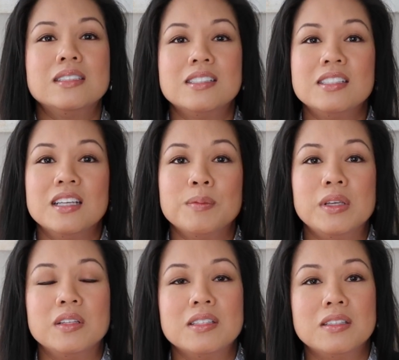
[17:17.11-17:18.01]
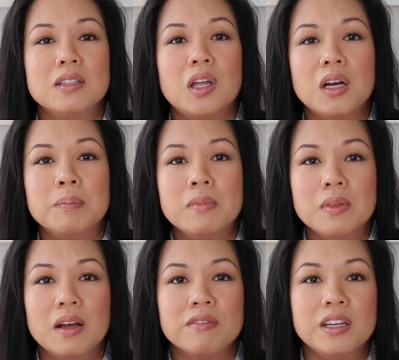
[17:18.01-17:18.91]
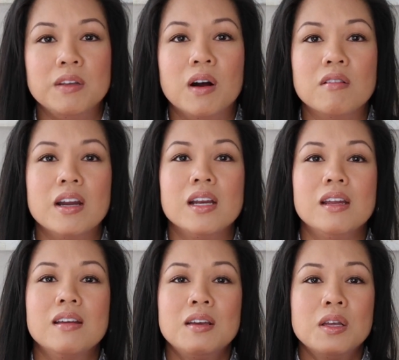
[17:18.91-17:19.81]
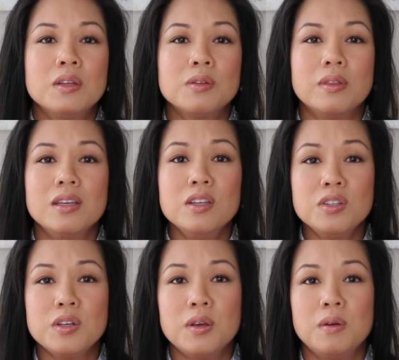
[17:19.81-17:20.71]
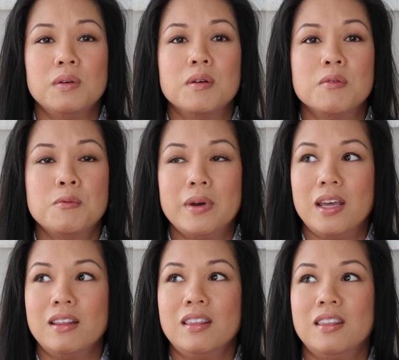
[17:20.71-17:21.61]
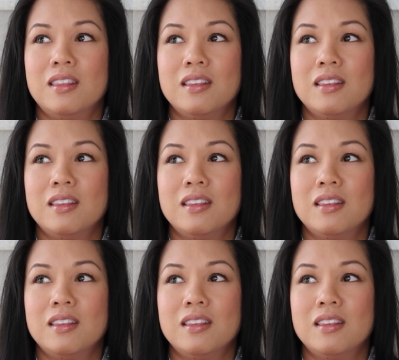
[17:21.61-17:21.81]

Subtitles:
This is a long video already. So the issue with